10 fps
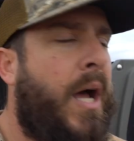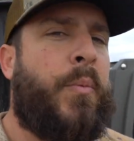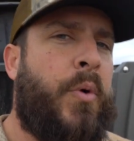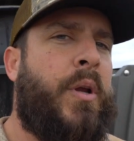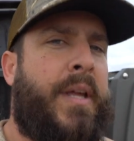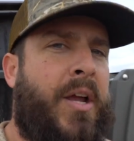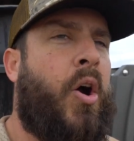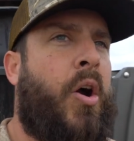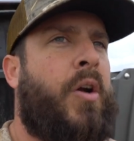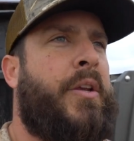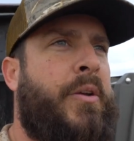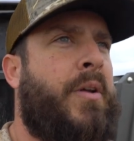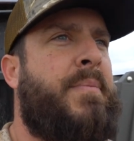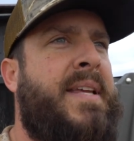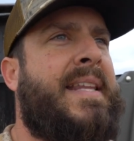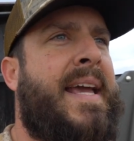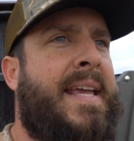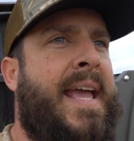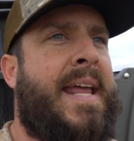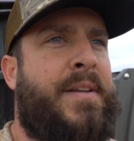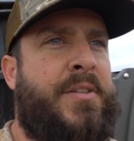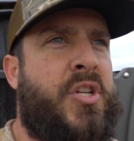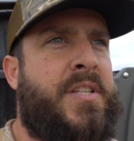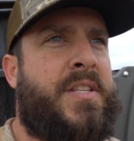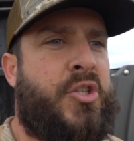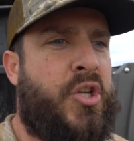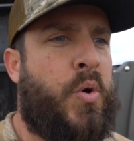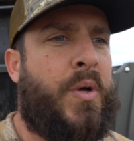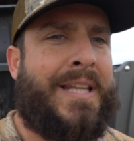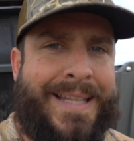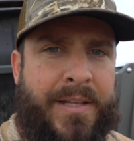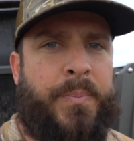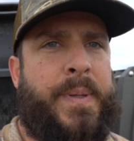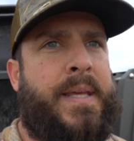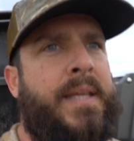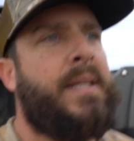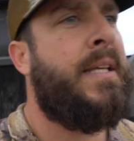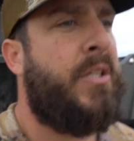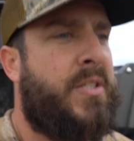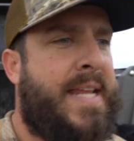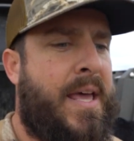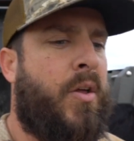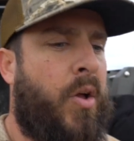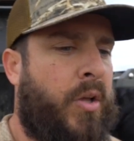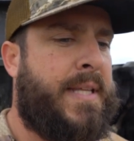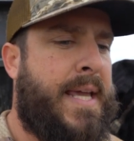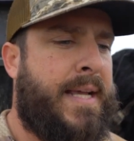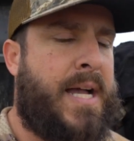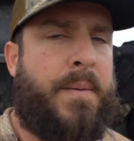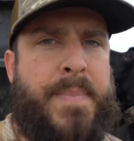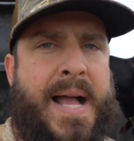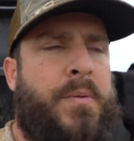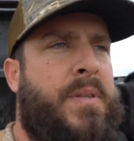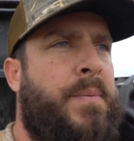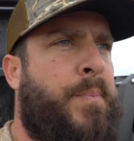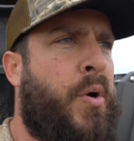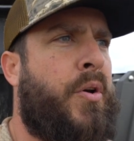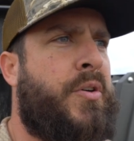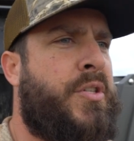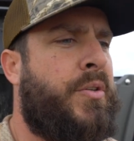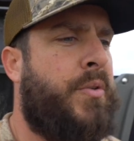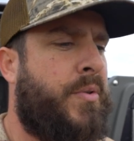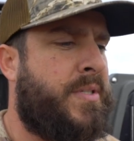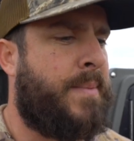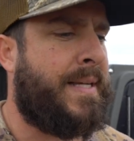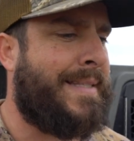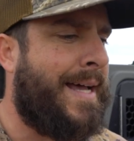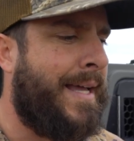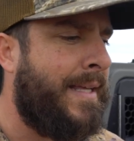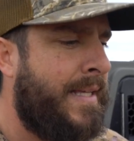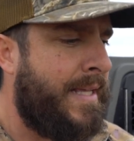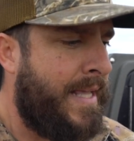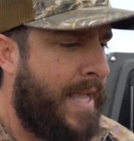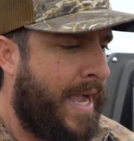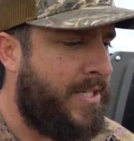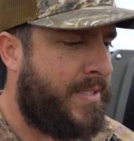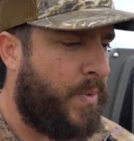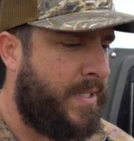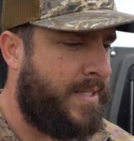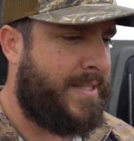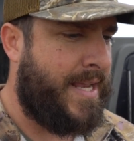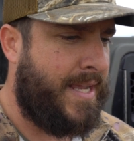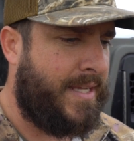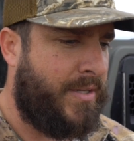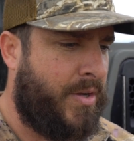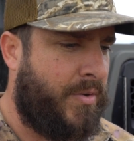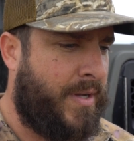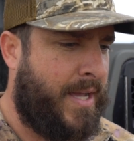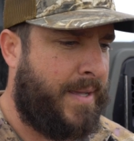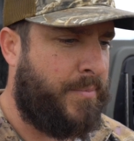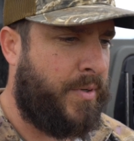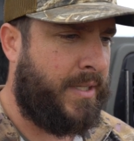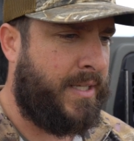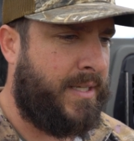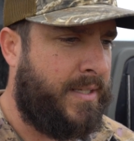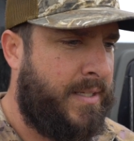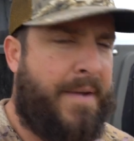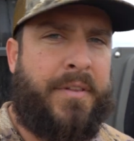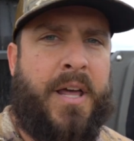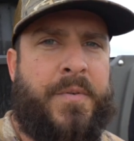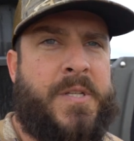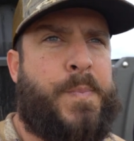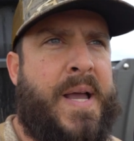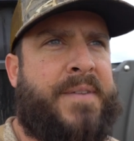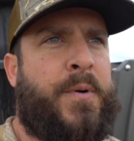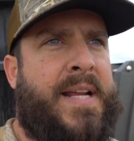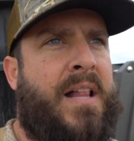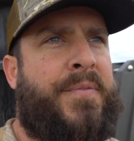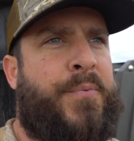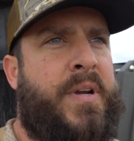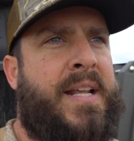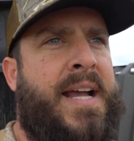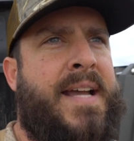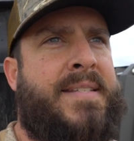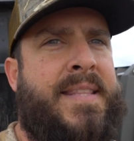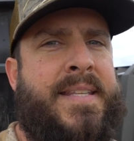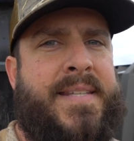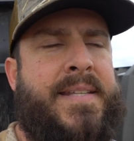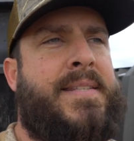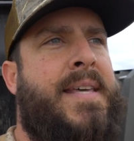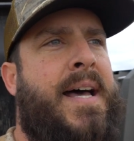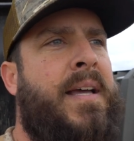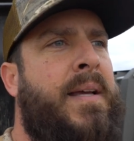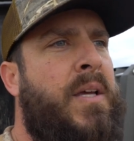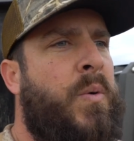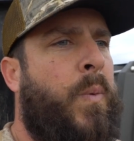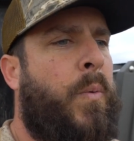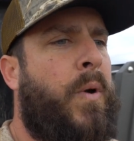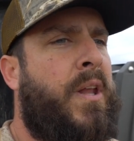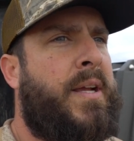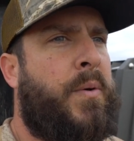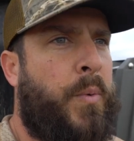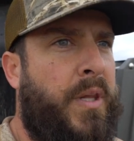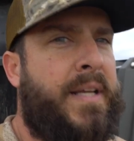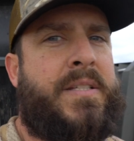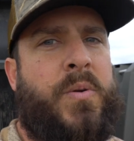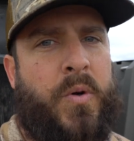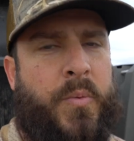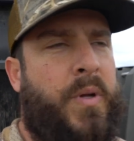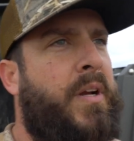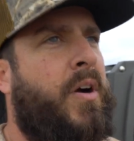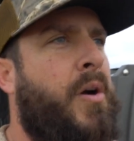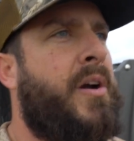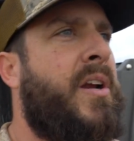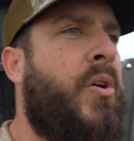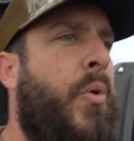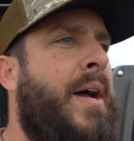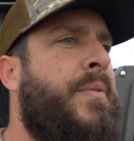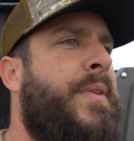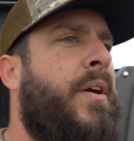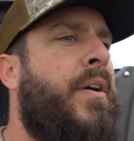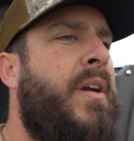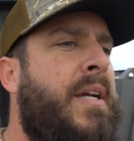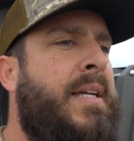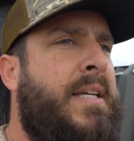hunt really hard, you know what I mean? Like, and just to show a little bit, stay out all day, come back with a bird or two or something like that. I just wanted to say, you know, I really have a lot of respect for California guys in the sense that we're really willing to work really hard, go out there.